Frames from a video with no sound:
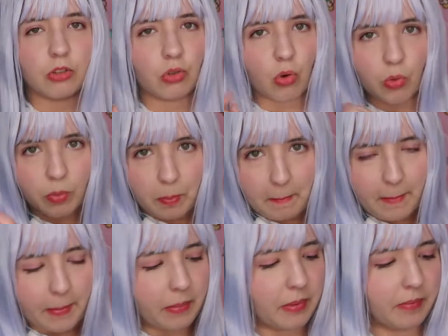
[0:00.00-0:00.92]
So
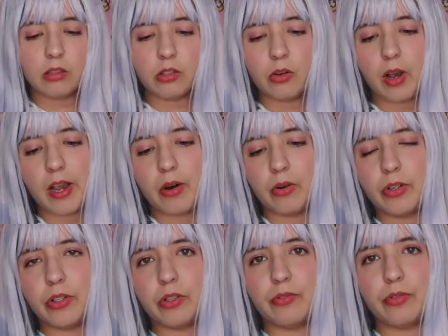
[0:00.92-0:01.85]
also, I
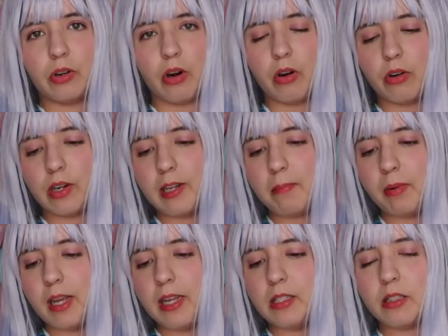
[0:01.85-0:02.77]
ordered from
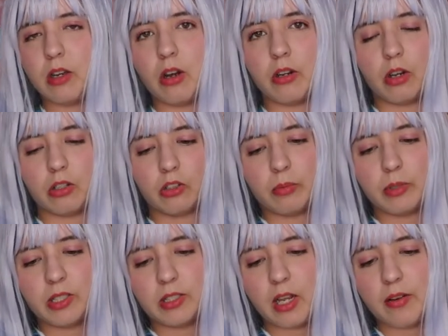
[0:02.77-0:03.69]
Uglyplants on
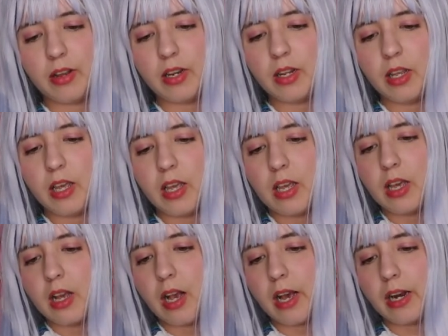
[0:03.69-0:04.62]
October 7,
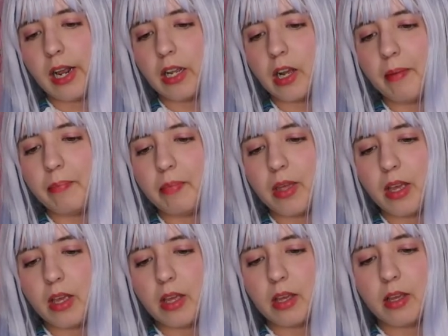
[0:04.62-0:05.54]
and I got
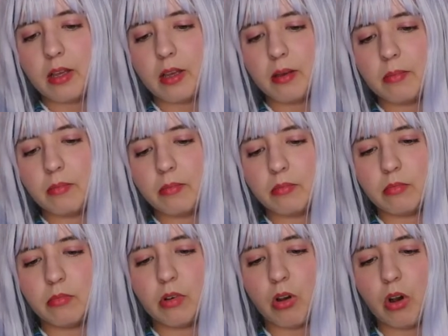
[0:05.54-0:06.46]
them
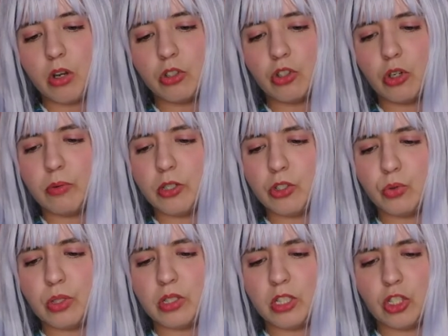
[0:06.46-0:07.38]
October
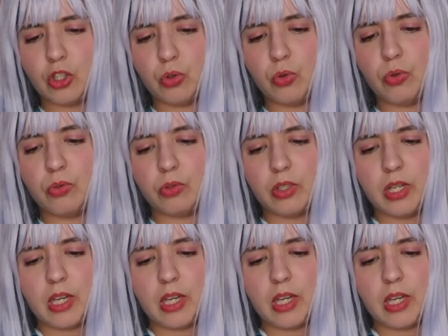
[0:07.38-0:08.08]
22.